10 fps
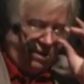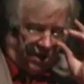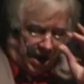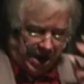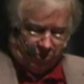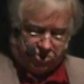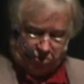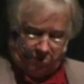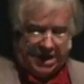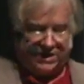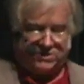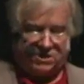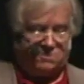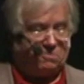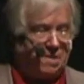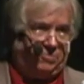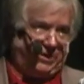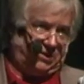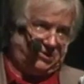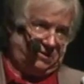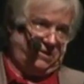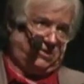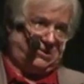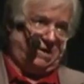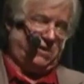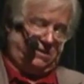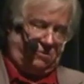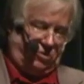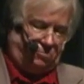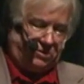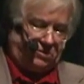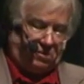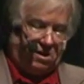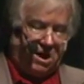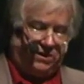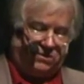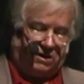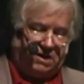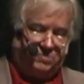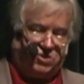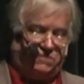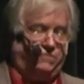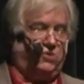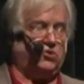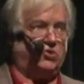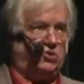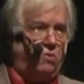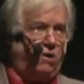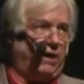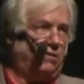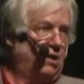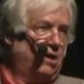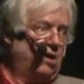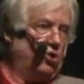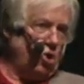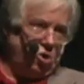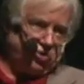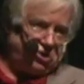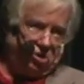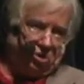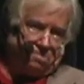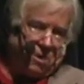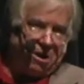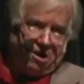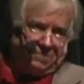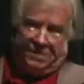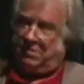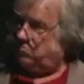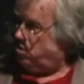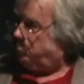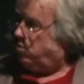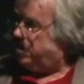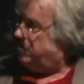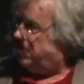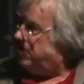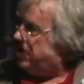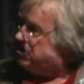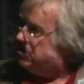I would surmise it's probably concealing something that would have put to the lie to the government's official story. No single part may be more important than this.